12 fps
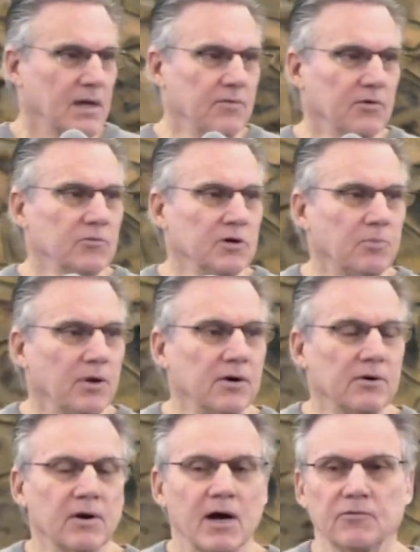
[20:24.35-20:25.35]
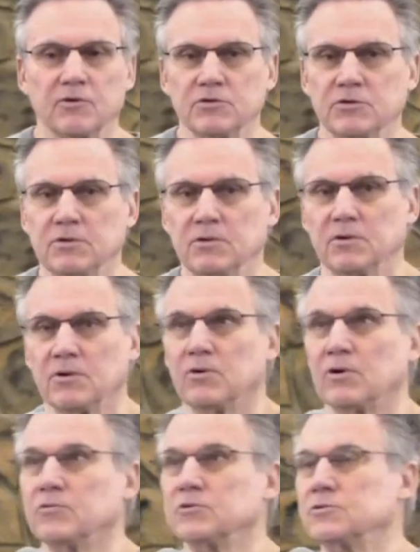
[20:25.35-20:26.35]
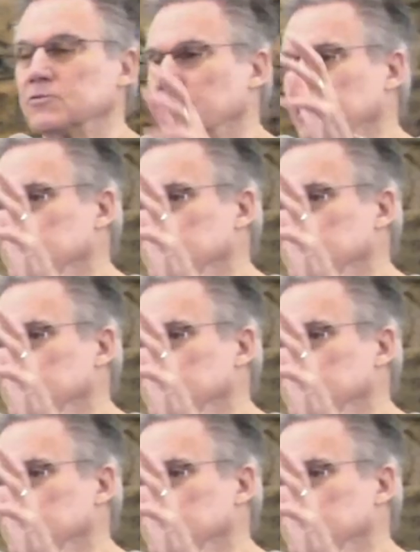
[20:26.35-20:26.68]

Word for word: even when Peter, after the Lord was